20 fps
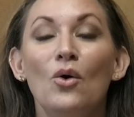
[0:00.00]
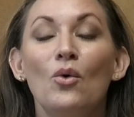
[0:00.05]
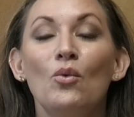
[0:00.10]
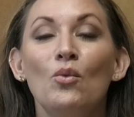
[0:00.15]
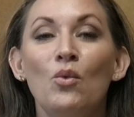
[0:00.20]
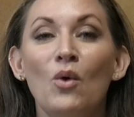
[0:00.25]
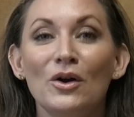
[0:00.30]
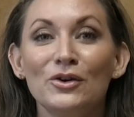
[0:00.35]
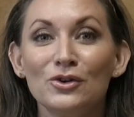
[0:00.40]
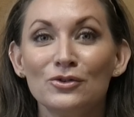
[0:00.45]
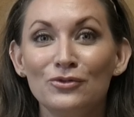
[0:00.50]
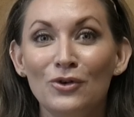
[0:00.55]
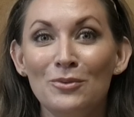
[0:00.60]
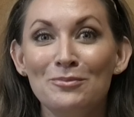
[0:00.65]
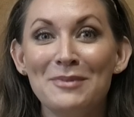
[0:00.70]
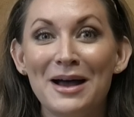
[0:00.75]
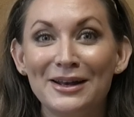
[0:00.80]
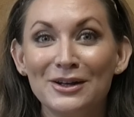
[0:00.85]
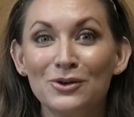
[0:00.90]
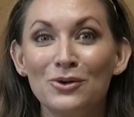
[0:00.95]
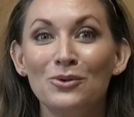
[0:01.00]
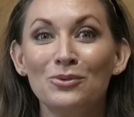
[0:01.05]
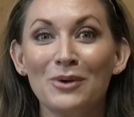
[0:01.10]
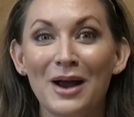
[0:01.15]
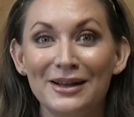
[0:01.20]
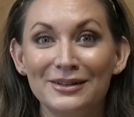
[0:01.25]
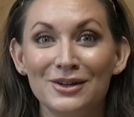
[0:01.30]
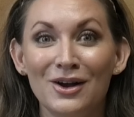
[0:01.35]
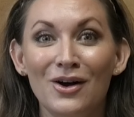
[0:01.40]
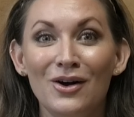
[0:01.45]
wonderful medical
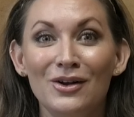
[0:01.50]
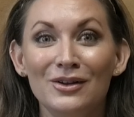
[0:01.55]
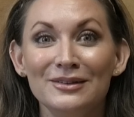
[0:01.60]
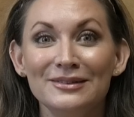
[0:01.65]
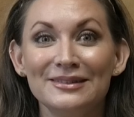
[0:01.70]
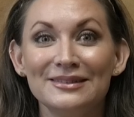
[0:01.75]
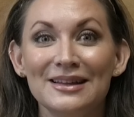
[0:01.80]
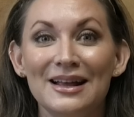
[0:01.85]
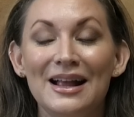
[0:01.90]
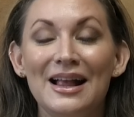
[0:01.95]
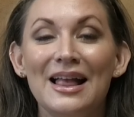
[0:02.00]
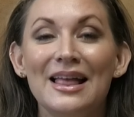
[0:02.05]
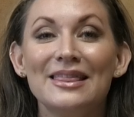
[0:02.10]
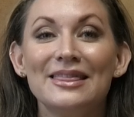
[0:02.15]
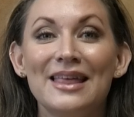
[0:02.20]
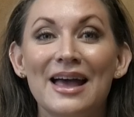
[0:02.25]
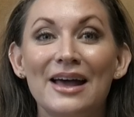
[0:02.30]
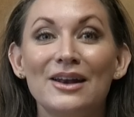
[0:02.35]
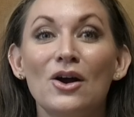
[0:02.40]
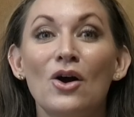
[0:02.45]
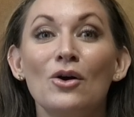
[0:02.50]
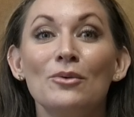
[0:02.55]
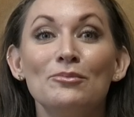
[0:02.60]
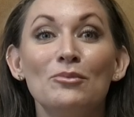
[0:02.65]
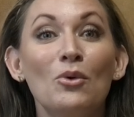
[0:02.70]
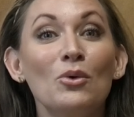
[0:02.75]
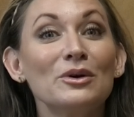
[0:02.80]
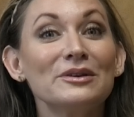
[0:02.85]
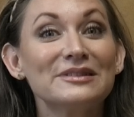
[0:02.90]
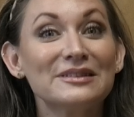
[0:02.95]
retinols that are
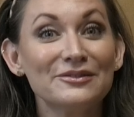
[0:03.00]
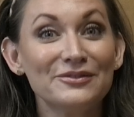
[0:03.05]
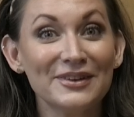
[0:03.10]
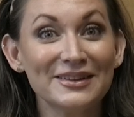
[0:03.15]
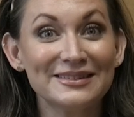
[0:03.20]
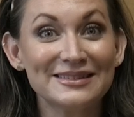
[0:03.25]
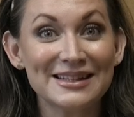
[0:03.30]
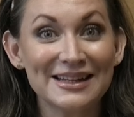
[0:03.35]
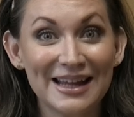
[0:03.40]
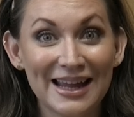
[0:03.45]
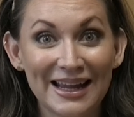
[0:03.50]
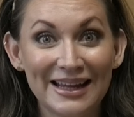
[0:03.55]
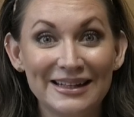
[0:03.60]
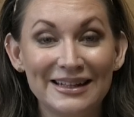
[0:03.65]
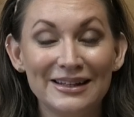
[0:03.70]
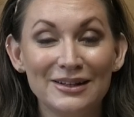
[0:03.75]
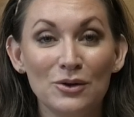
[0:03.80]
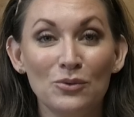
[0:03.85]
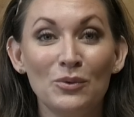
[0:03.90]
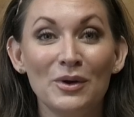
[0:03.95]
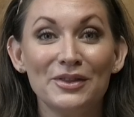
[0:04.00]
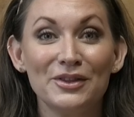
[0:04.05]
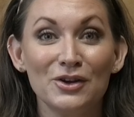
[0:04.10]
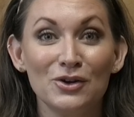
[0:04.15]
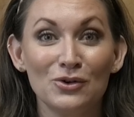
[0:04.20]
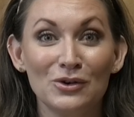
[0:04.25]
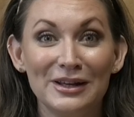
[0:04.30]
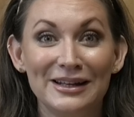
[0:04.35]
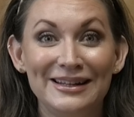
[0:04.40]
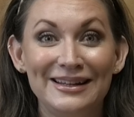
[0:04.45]
more sophisticated with
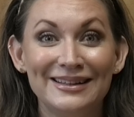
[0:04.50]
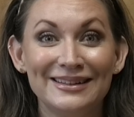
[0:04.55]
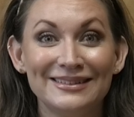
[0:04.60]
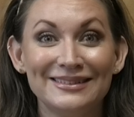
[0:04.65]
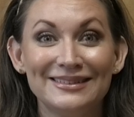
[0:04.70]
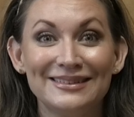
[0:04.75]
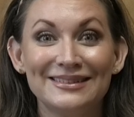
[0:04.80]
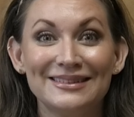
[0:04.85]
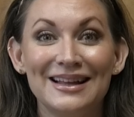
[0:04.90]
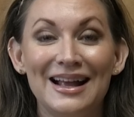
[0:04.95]
ingredients